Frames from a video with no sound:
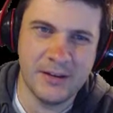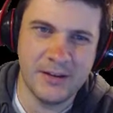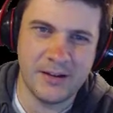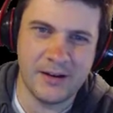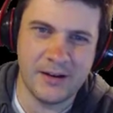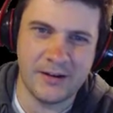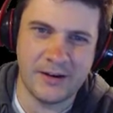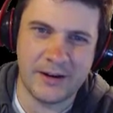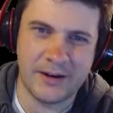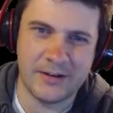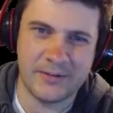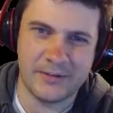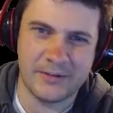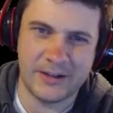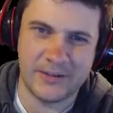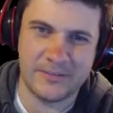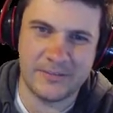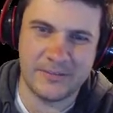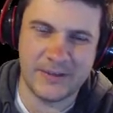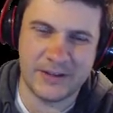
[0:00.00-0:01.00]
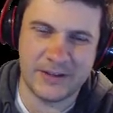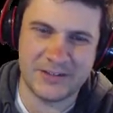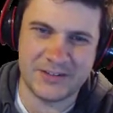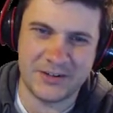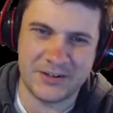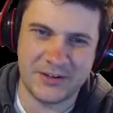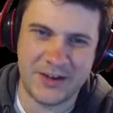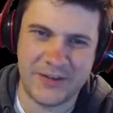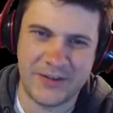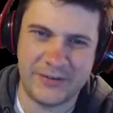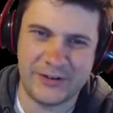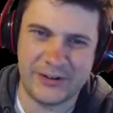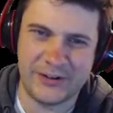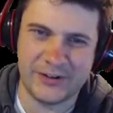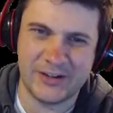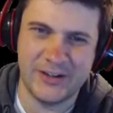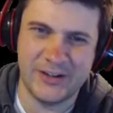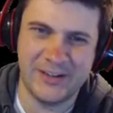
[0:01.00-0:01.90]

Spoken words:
Alright, well, let's go have a look.